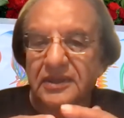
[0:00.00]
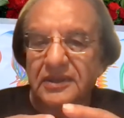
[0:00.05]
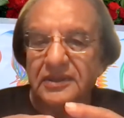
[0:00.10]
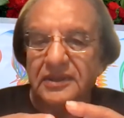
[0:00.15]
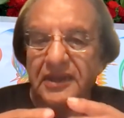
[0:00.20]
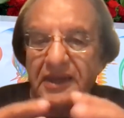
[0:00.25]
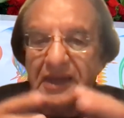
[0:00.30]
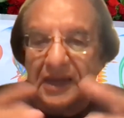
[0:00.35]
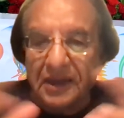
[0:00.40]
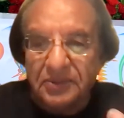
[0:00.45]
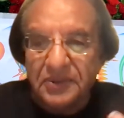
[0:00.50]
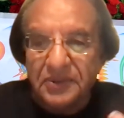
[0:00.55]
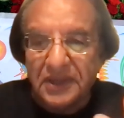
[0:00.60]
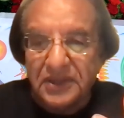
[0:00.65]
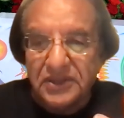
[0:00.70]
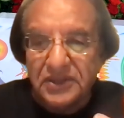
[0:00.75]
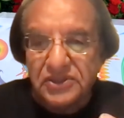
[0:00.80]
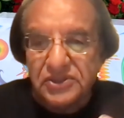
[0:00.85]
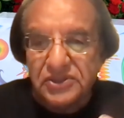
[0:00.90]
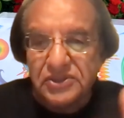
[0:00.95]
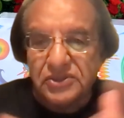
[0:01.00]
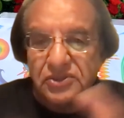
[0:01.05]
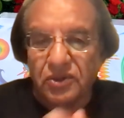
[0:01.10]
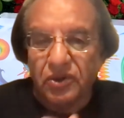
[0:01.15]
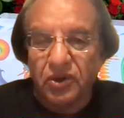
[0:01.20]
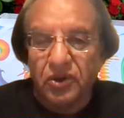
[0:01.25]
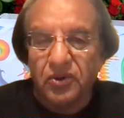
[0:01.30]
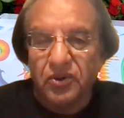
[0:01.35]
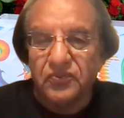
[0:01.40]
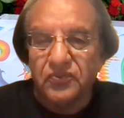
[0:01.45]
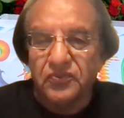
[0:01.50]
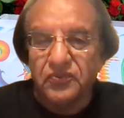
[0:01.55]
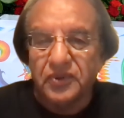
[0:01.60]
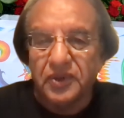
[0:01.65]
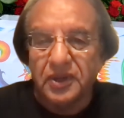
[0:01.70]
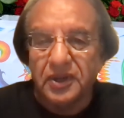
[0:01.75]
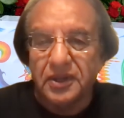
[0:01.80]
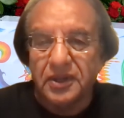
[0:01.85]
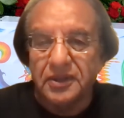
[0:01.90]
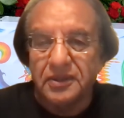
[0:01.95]
The governance of
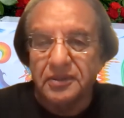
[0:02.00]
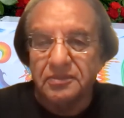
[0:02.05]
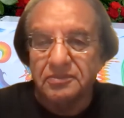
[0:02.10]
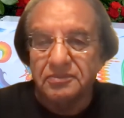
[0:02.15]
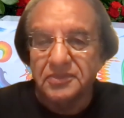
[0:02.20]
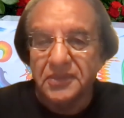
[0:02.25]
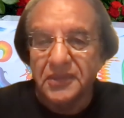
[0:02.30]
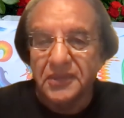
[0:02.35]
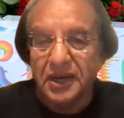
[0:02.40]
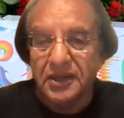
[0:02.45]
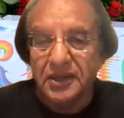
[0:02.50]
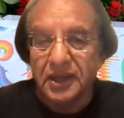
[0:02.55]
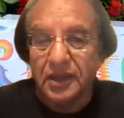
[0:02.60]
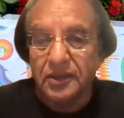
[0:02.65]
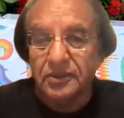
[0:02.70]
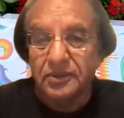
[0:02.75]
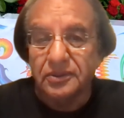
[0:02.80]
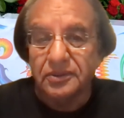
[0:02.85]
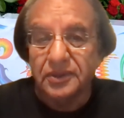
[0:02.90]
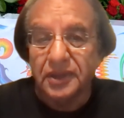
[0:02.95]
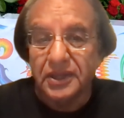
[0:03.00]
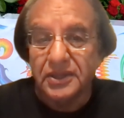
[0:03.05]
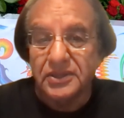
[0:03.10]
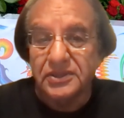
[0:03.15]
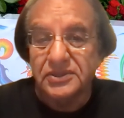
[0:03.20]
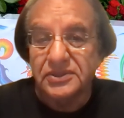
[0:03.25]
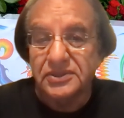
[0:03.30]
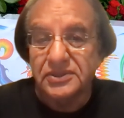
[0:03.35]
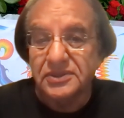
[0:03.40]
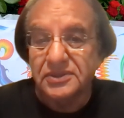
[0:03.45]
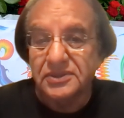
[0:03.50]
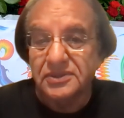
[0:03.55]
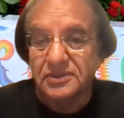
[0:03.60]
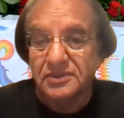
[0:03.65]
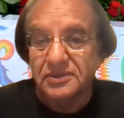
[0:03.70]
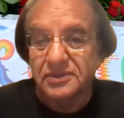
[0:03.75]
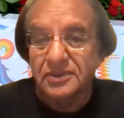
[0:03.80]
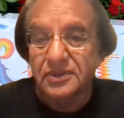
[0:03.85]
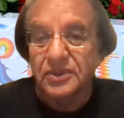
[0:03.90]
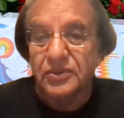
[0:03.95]
Cardano
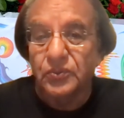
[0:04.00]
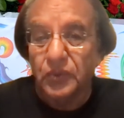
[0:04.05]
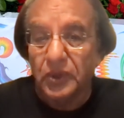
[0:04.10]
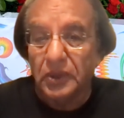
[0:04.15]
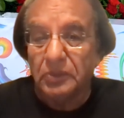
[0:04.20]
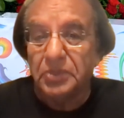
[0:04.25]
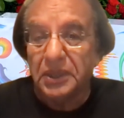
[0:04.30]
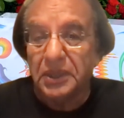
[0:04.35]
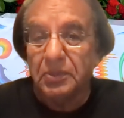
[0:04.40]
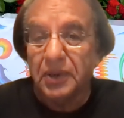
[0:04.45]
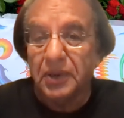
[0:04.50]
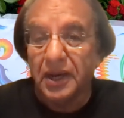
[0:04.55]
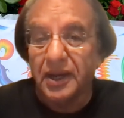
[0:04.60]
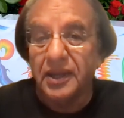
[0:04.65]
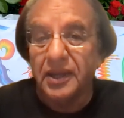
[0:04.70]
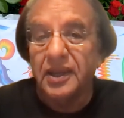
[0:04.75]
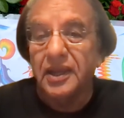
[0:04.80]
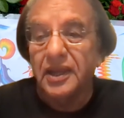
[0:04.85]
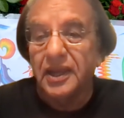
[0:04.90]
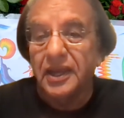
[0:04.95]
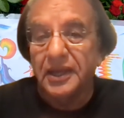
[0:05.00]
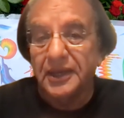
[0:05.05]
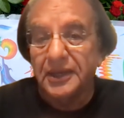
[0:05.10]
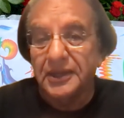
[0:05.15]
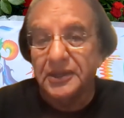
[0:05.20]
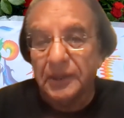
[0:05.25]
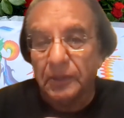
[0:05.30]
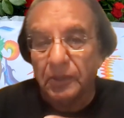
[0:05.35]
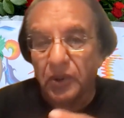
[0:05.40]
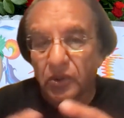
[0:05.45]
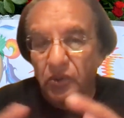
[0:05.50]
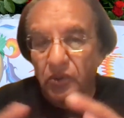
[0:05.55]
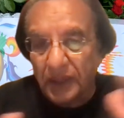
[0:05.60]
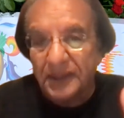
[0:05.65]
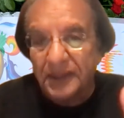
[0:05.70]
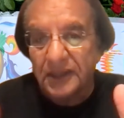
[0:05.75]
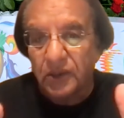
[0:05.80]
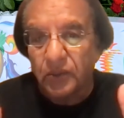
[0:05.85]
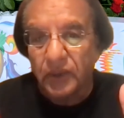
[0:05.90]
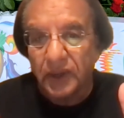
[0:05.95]
will be in a
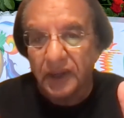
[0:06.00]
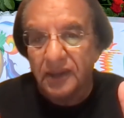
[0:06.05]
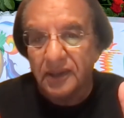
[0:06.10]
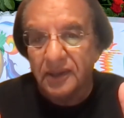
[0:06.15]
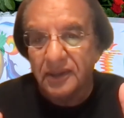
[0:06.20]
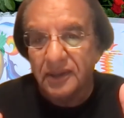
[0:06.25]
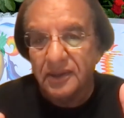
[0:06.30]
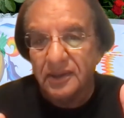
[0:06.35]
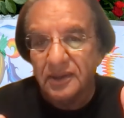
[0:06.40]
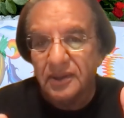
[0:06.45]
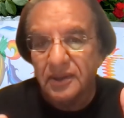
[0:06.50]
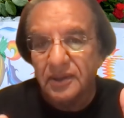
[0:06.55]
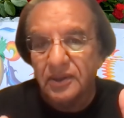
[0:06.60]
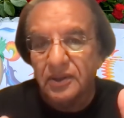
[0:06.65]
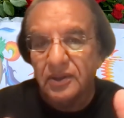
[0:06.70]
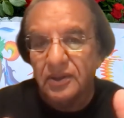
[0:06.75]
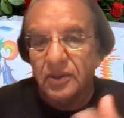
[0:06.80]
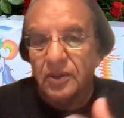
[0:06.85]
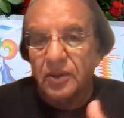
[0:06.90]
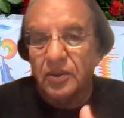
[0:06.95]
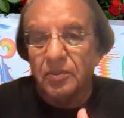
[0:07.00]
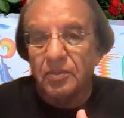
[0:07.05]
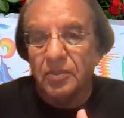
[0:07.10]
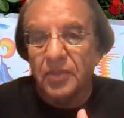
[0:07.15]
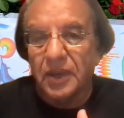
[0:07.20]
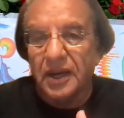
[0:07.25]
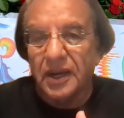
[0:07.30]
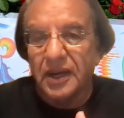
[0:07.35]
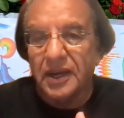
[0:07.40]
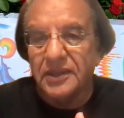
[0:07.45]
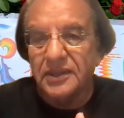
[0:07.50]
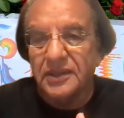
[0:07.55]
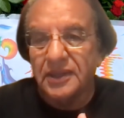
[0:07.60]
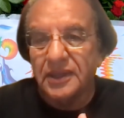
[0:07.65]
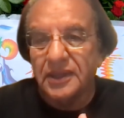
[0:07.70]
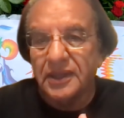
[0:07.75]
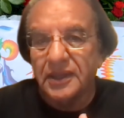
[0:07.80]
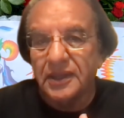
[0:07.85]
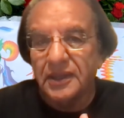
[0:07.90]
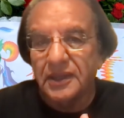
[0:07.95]
democratic way by
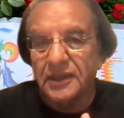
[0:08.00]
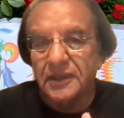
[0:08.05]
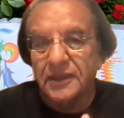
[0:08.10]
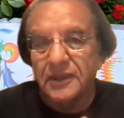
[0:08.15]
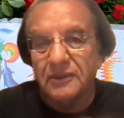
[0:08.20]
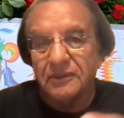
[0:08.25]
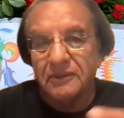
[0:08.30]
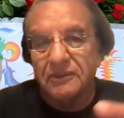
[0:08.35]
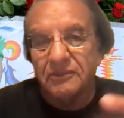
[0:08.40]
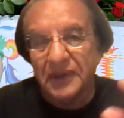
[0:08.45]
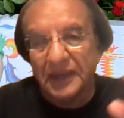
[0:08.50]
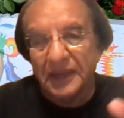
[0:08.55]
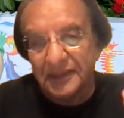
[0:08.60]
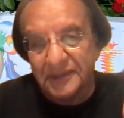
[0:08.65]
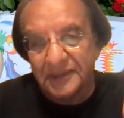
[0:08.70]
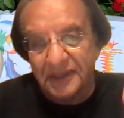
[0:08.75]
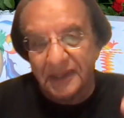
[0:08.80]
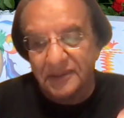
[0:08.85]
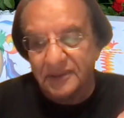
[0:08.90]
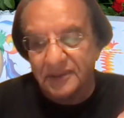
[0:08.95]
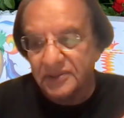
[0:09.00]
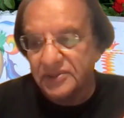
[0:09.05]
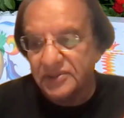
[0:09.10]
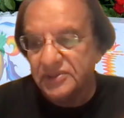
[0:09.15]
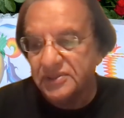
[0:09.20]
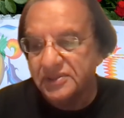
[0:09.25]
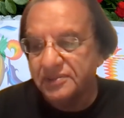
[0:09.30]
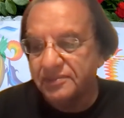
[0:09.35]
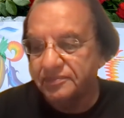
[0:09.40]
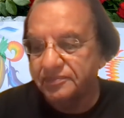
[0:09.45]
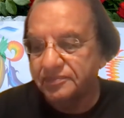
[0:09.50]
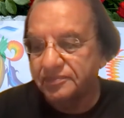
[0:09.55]
the validators.